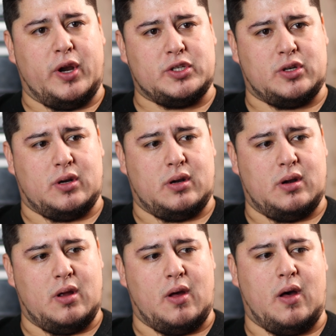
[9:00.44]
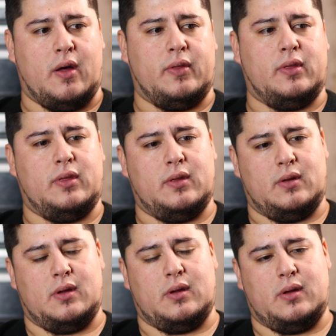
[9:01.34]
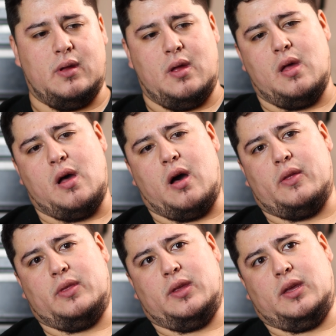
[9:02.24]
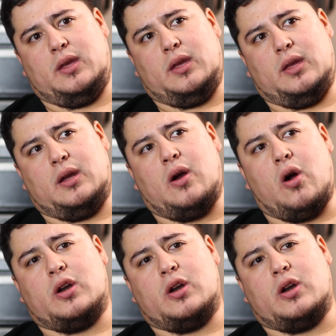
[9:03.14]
pressure on the